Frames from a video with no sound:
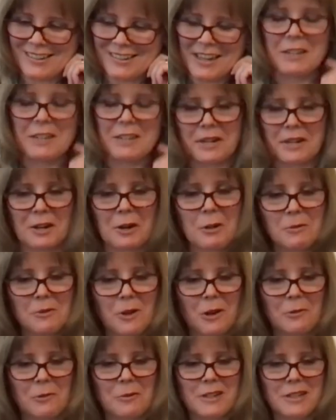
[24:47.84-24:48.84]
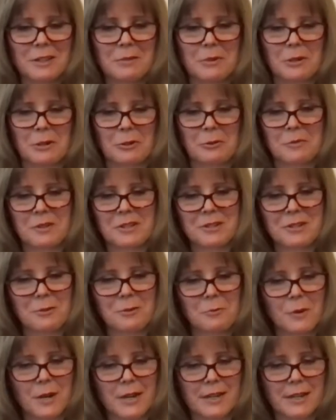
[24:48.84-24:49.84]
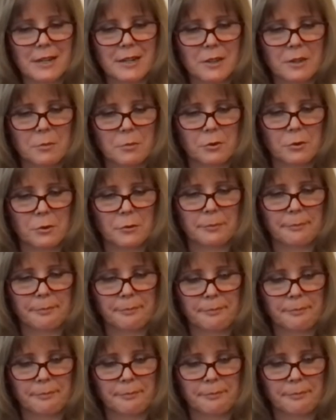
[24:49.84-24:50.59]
anyway, I'll read the poem. It's called Waking in the Blue.